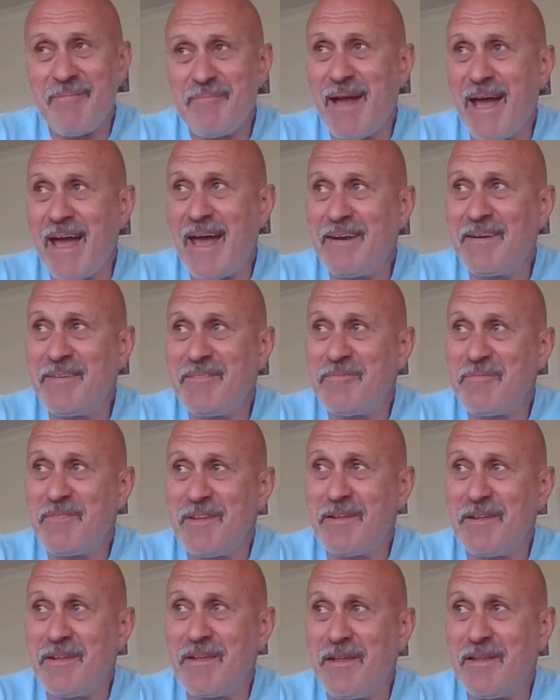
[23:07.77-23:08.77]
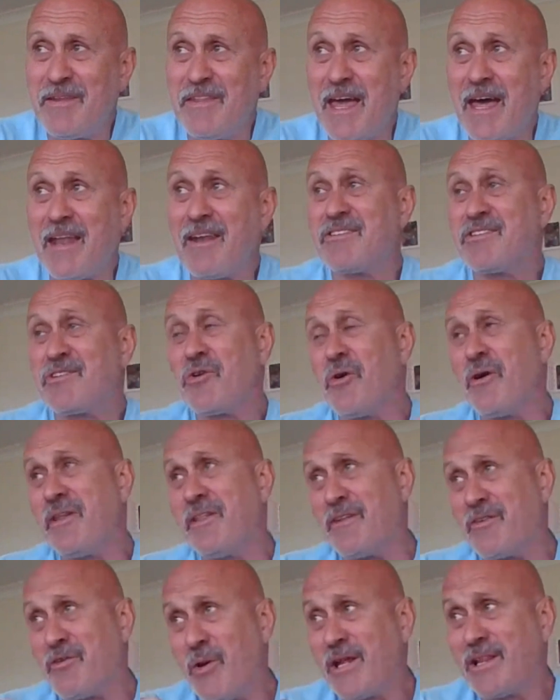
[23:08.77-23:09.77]
And the other story
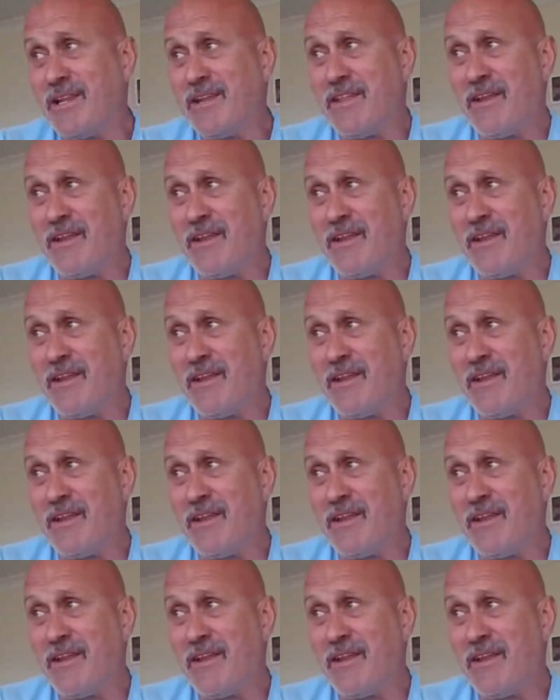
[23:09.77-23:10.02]
that